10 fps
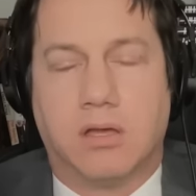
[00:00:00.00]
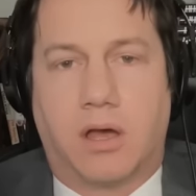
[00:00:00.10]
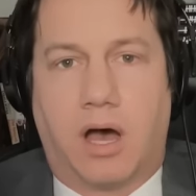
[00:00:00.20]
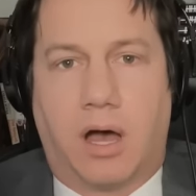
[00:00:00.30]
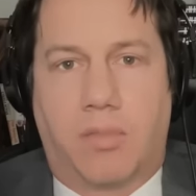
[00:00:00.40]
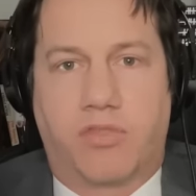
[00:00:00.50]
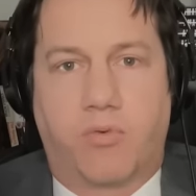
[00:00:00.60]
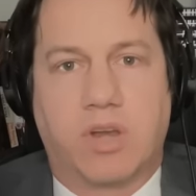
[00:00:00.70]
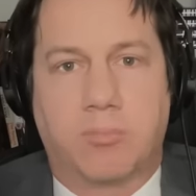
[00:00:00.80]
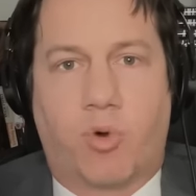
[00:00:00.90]
Um,
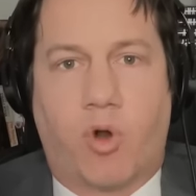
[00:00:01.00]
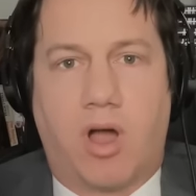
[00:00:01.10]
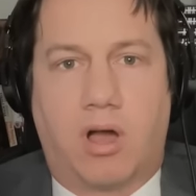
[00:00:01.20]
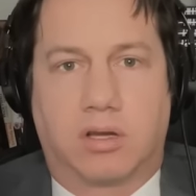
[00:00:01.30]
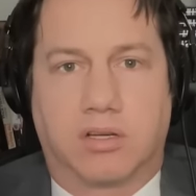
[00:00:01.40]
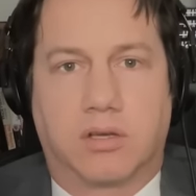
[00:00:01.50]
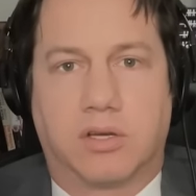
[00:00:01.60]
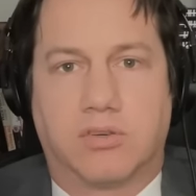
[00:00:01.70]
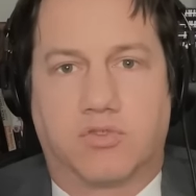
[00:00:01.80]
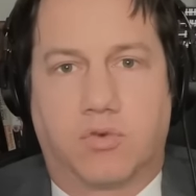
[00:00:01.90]
three-pronged
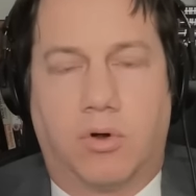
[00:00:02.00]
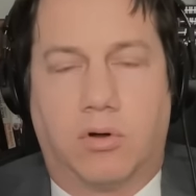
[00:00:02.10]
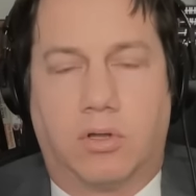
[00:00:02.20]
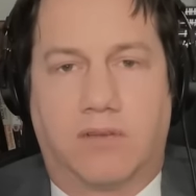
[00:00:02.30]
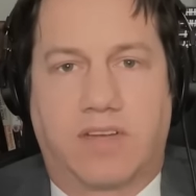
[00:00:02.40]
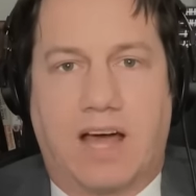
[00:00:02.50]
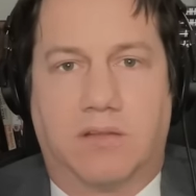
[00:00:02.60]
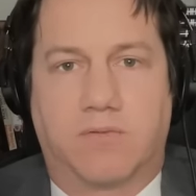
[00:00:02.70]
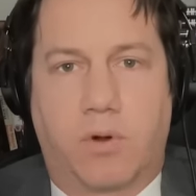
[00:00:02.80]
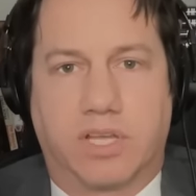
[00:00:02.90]
control of
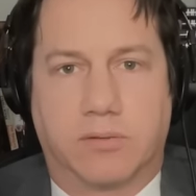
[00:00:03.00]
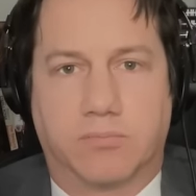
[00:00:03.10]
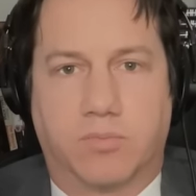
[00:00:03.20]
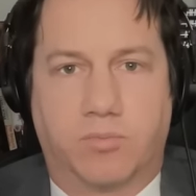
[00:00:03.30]
California.